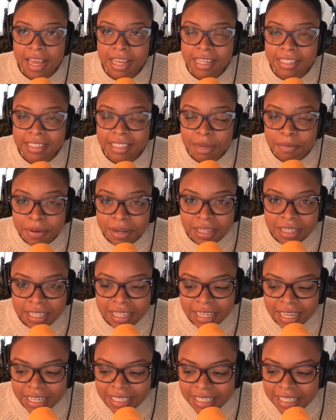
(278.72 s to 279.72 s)

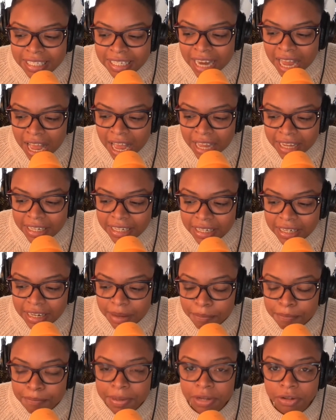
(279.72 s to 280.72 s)
Typically, it's not
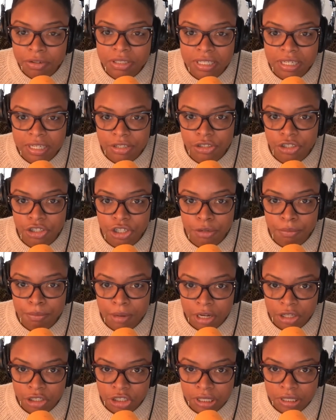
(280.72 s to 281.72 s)
built into your
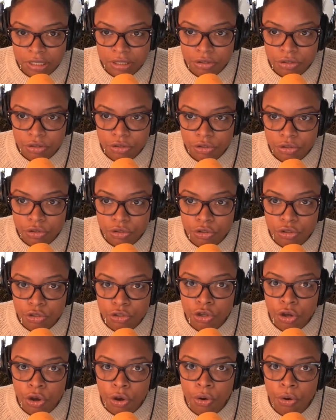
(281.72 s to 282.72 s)
budget.
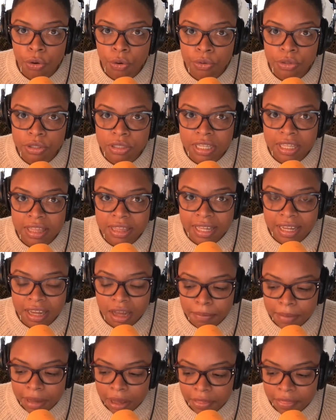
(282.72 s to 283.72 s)
So to think
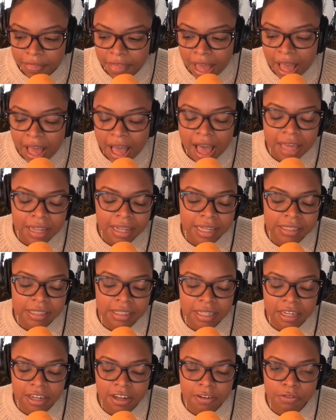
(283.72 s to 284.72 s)
about that, I like to
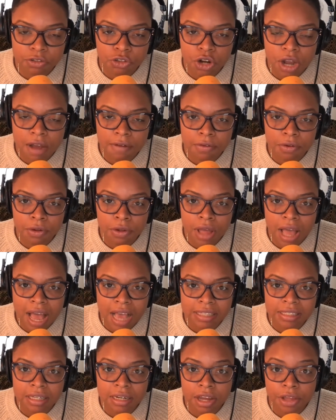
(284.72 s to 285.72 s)
think of travel
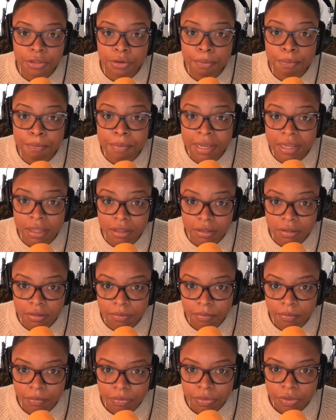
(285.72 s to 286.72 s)
as another bill.
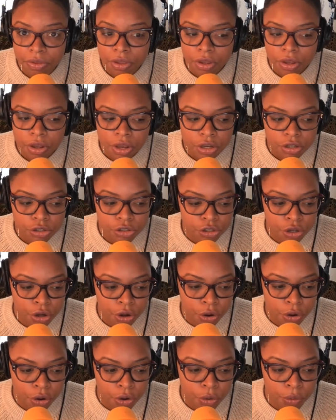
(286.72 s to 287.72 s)

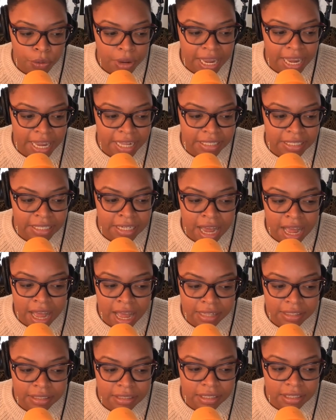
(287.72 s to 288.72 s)
So it's
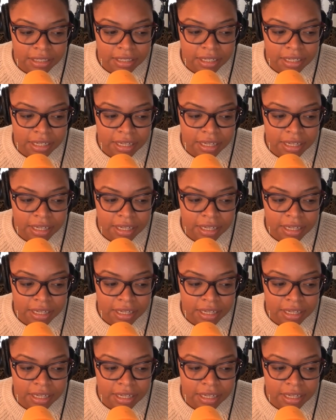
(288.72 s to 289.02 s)
not, Smart.